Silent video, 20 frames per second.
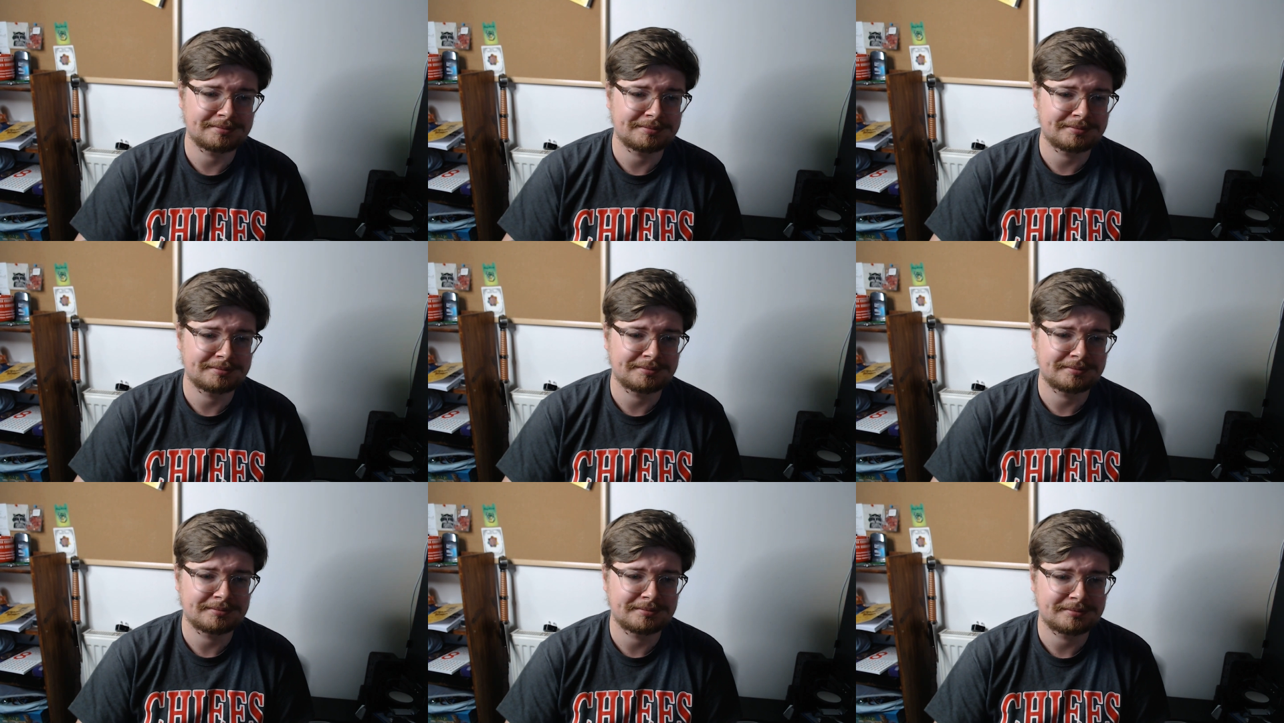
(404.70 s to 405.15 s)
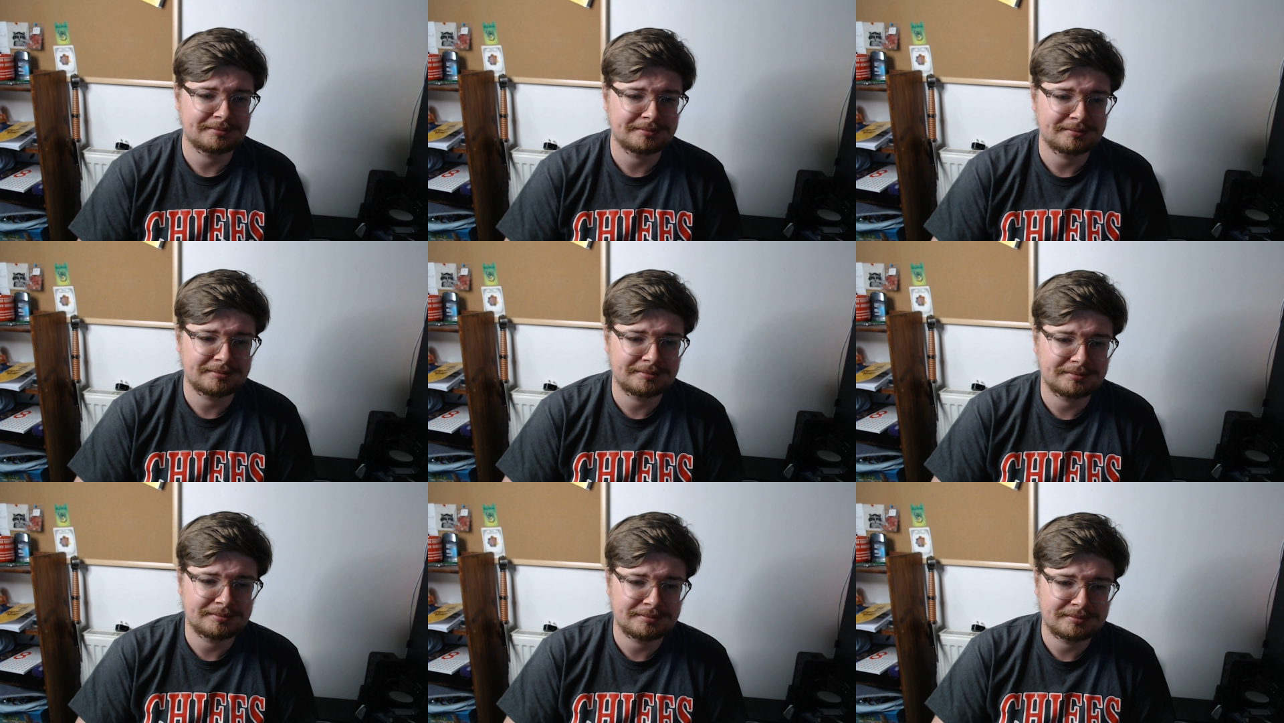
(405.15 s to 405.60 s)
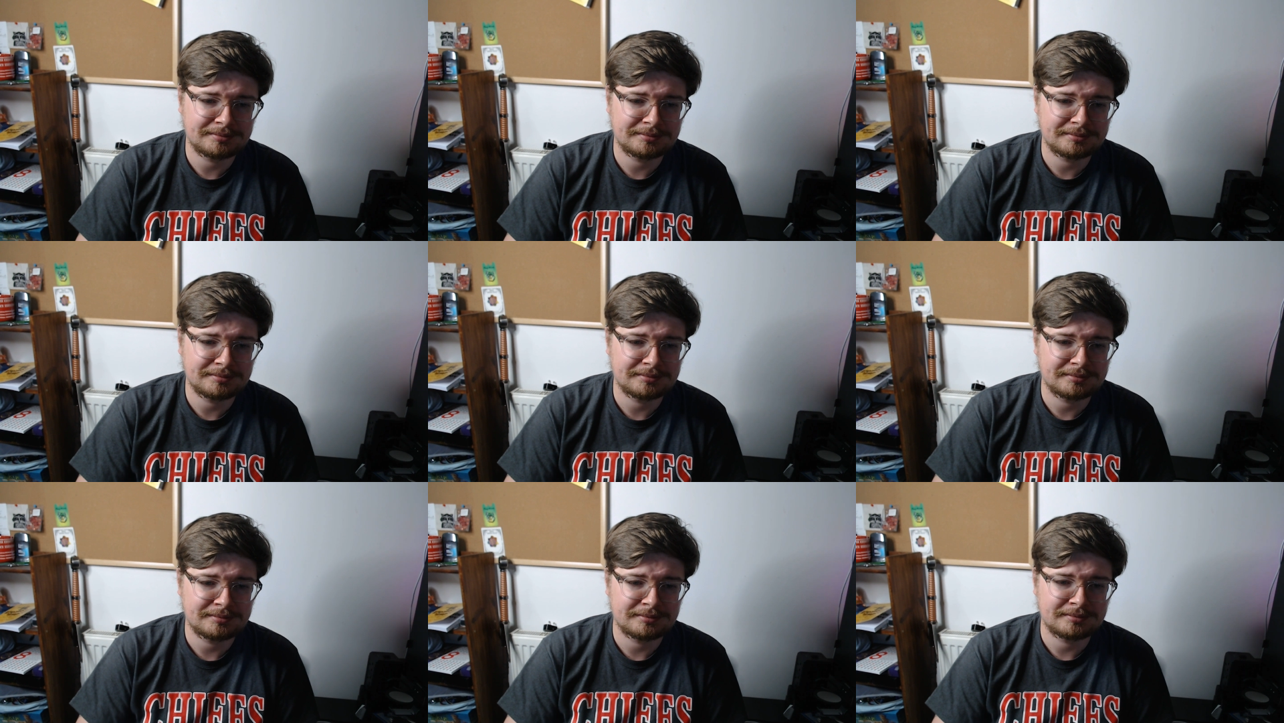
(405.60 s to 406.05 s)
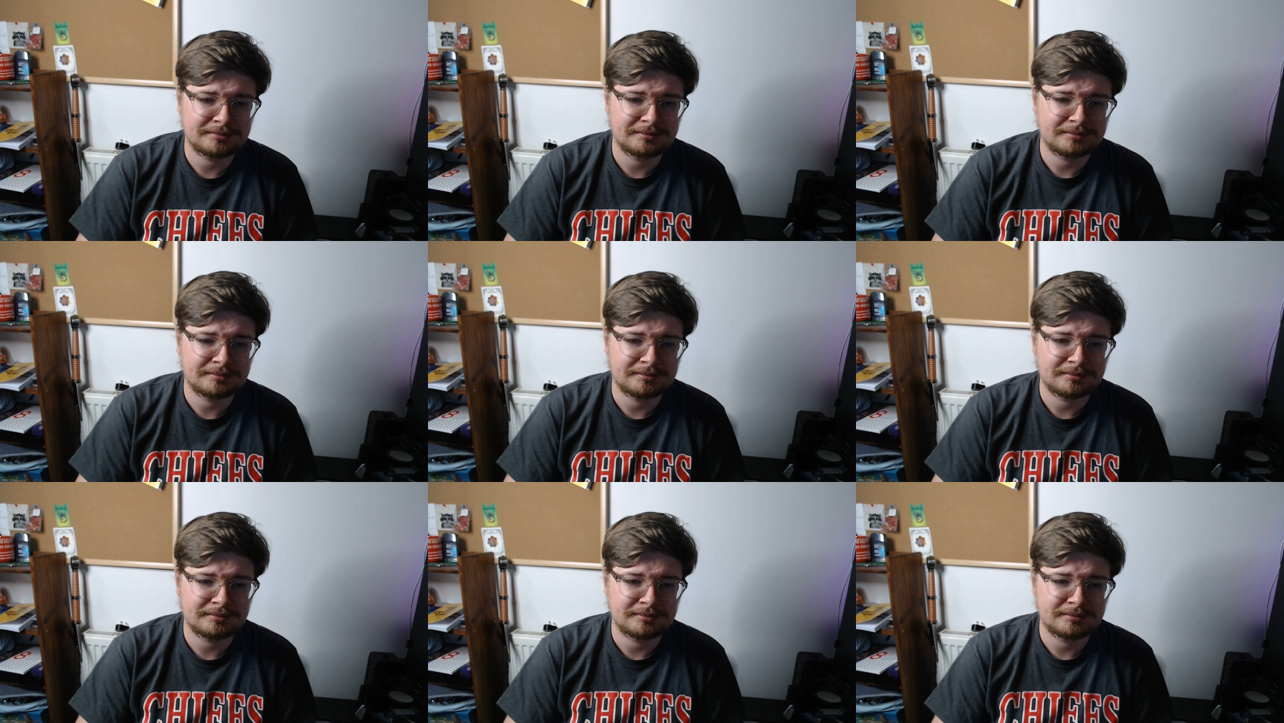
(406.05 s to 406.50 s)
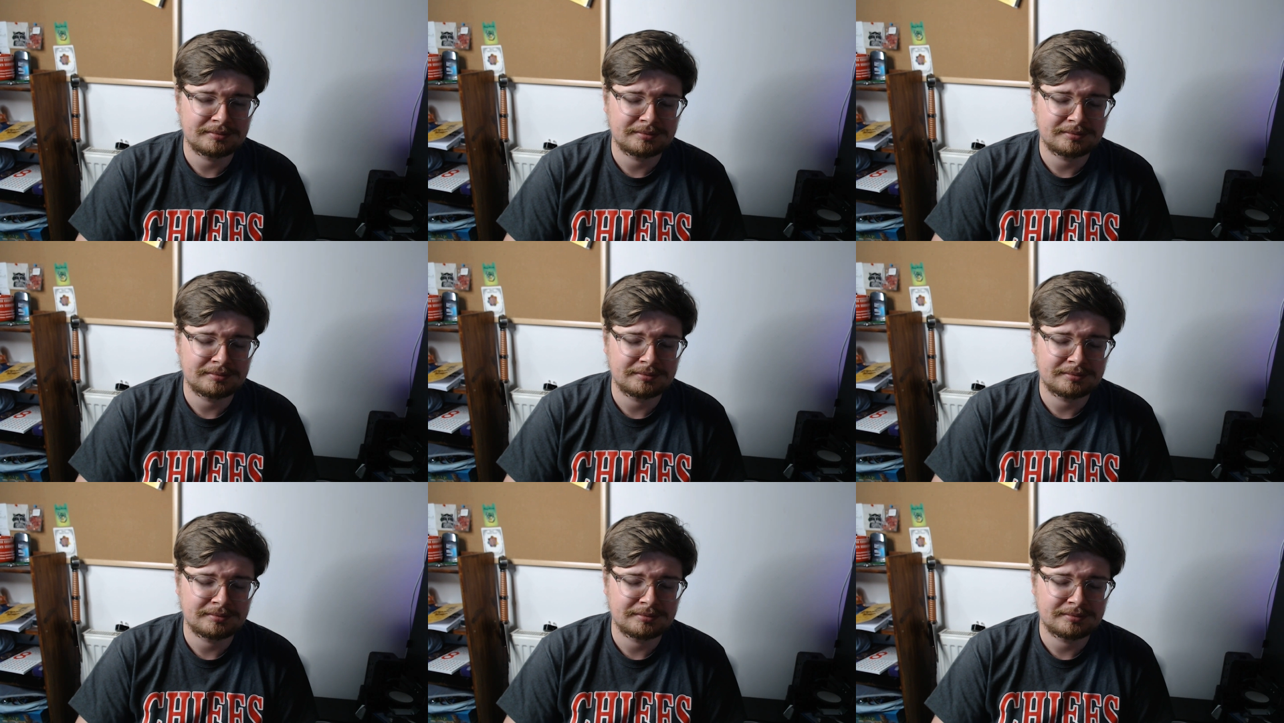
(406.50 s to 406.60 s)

Nothing is said.